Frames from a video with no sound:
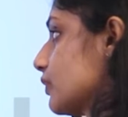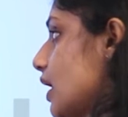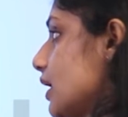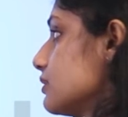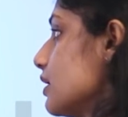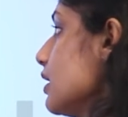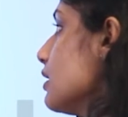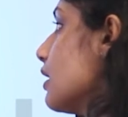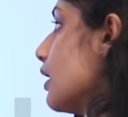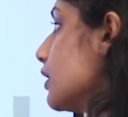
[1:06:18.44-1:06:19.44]
A3,
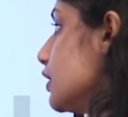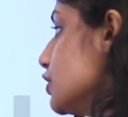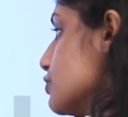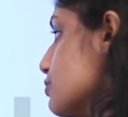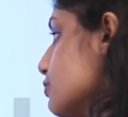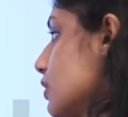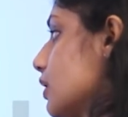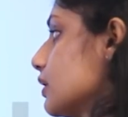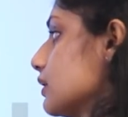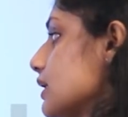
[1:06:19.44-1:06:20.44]
D2.
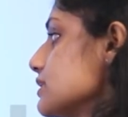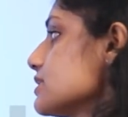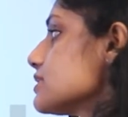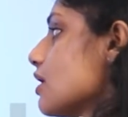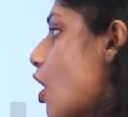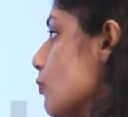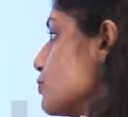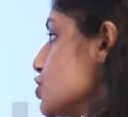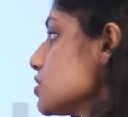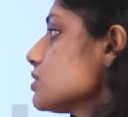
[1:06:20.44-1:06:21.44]
That is
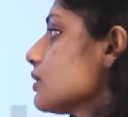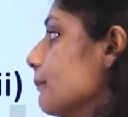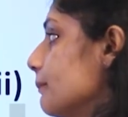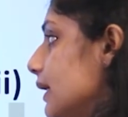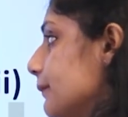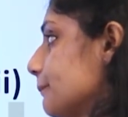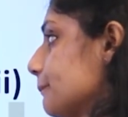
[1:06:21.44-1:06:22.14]
option B.